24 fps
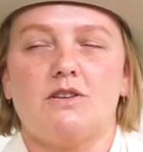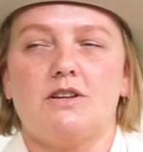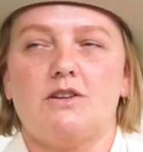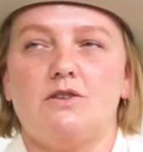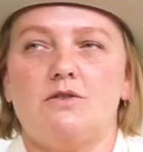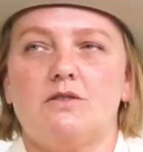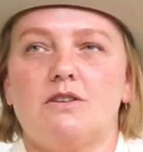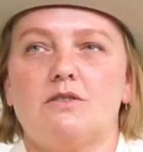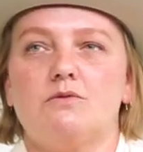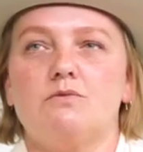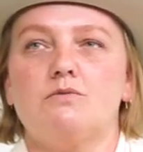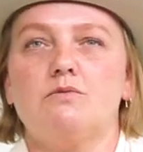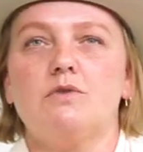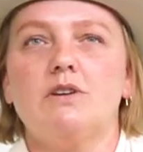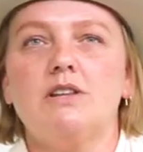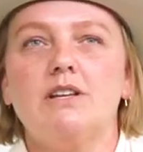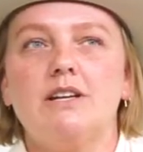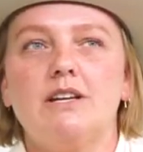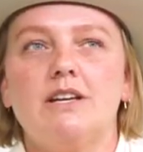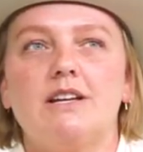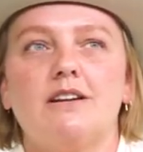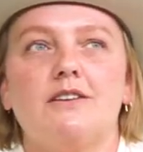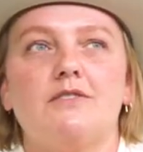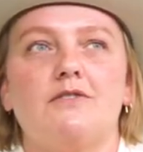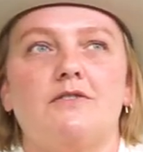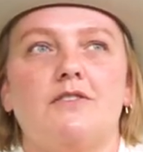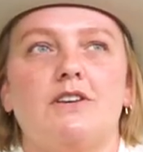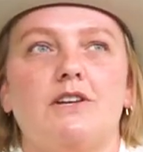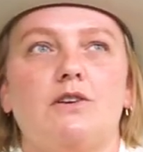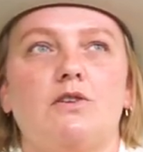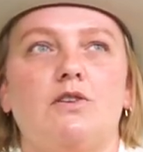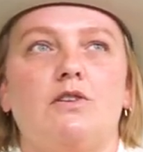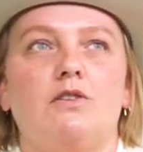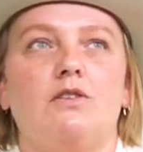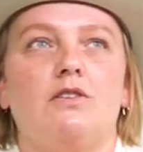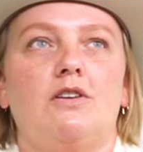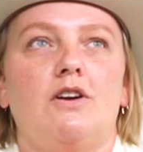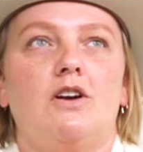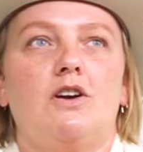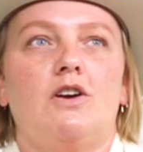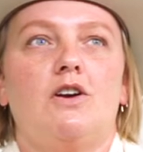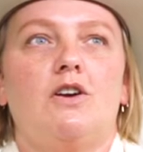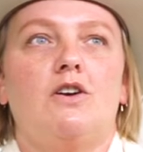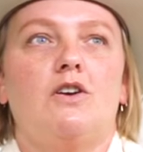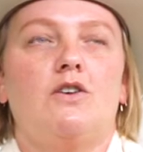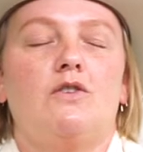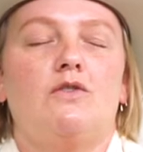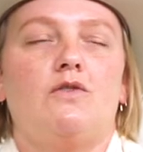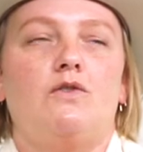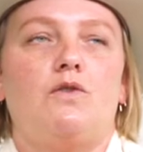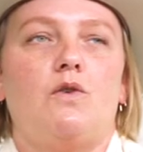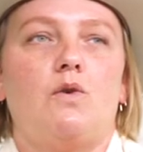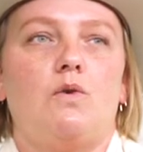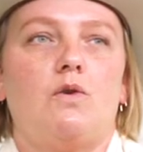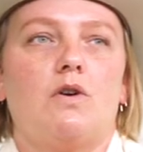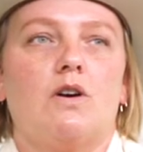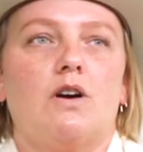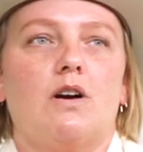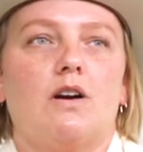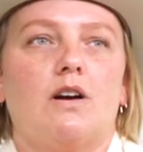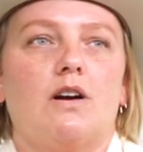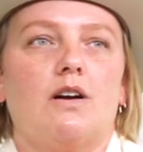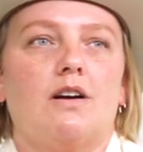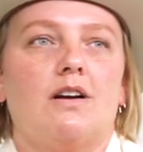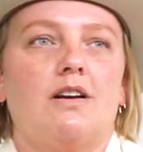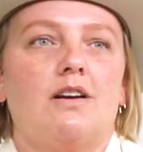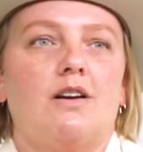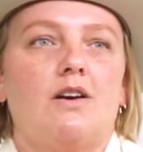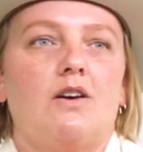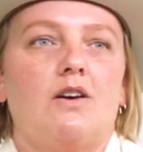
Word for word: that you can really get a feel for